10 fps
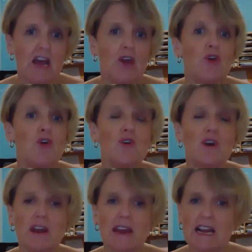You
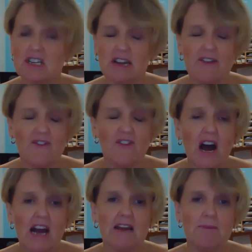can actually
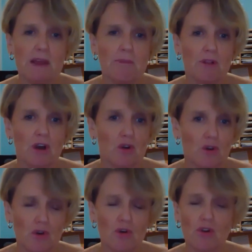find people on
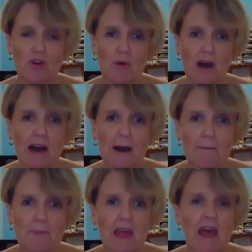Google who are,
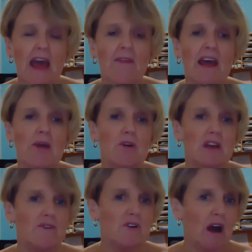and they will
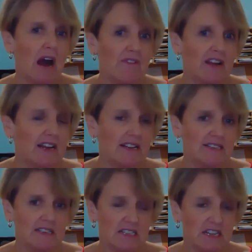give you other hints
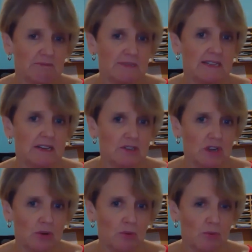and tips
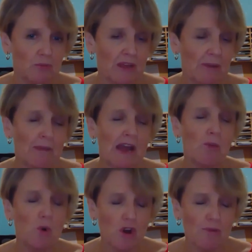that may
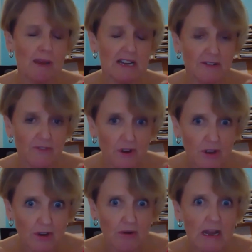work better for
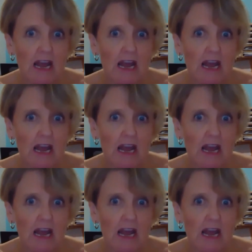you.